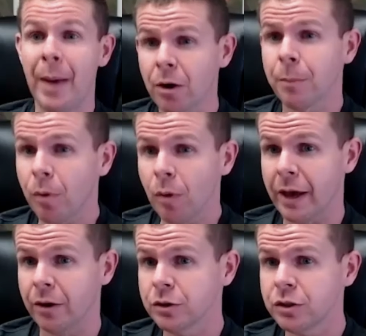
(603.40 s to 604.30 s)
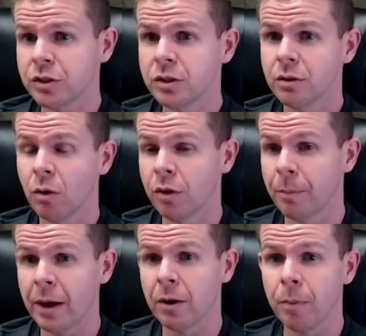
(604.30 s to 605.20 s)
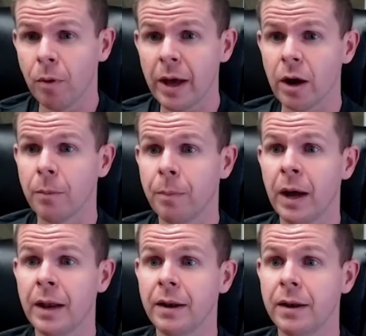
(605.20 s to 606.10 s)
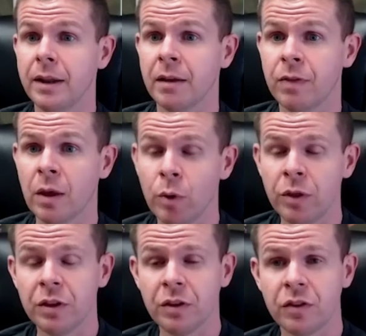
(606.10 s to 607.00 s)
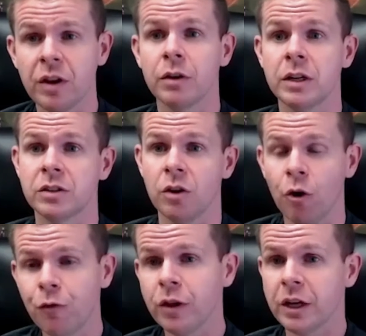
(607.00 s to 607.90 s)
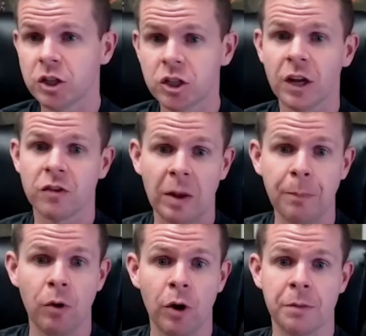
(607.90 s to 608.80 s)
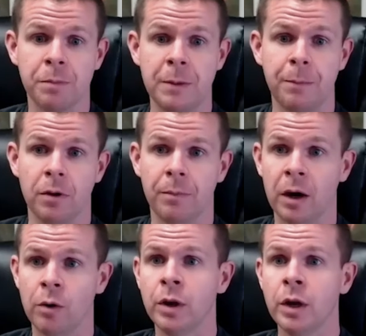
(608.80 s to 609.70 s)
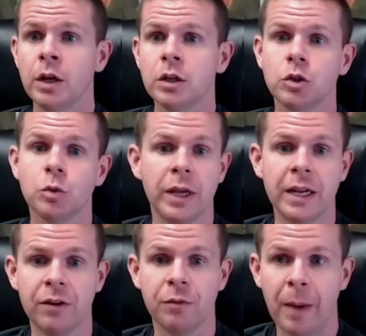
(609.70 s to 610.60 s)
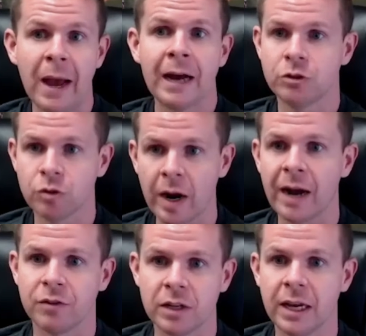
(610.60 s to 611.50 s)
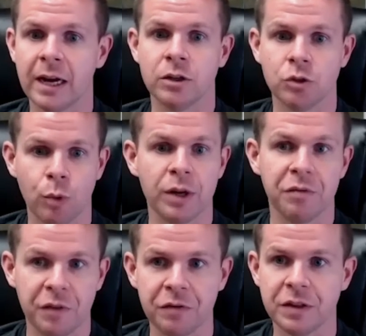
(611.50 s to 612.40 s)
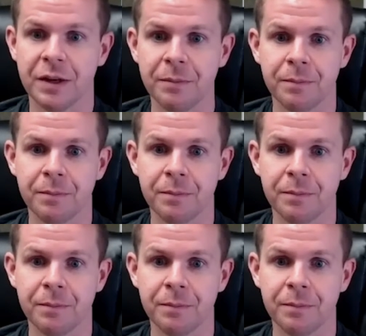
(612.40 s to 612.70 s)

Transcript: better players or the better player, but if they win this series, hopefully it shuts up a lot of people about Sweeney's bad draft he had in 2015.